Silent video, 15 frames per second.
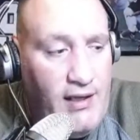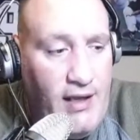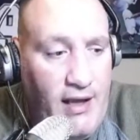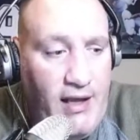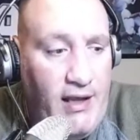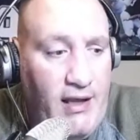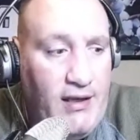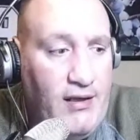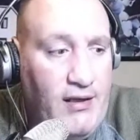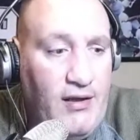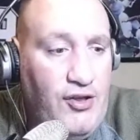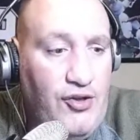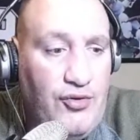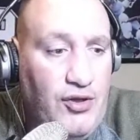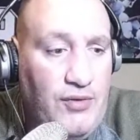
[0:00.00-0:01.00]
and
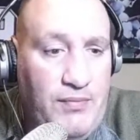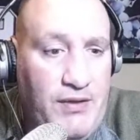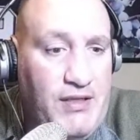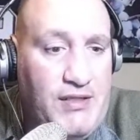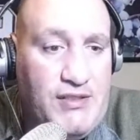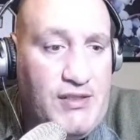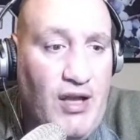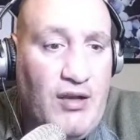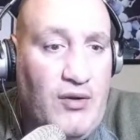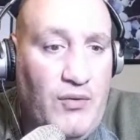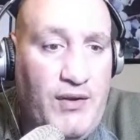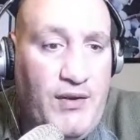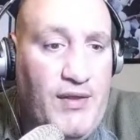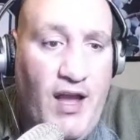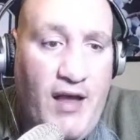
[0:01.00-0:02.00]
you could be stuck
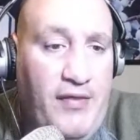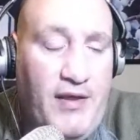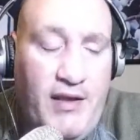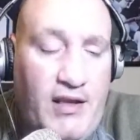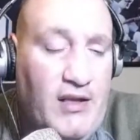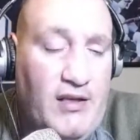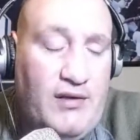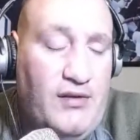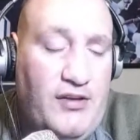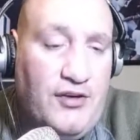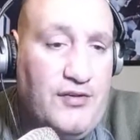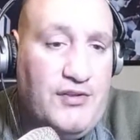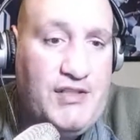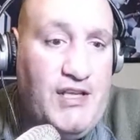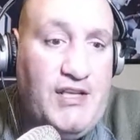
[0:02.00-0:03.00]
with nothing and
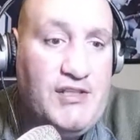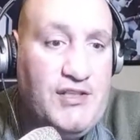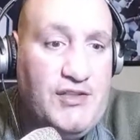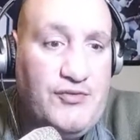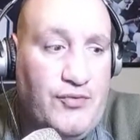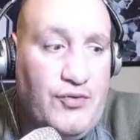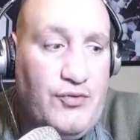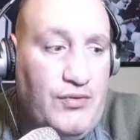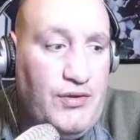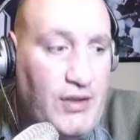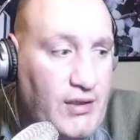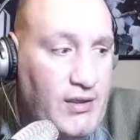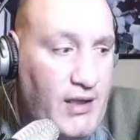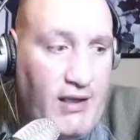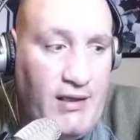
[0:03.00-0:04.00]
your season's ruined,
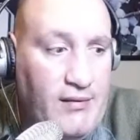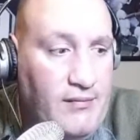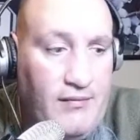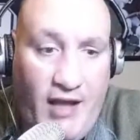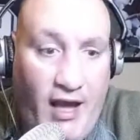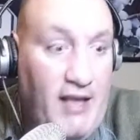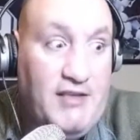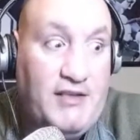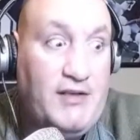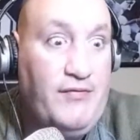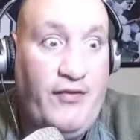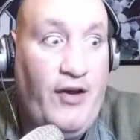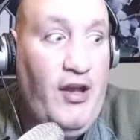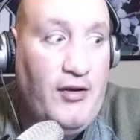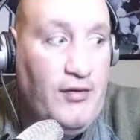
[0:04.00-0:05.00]
and guys get
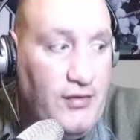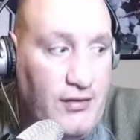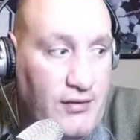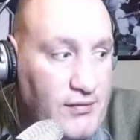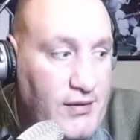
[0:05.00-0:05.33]
fired.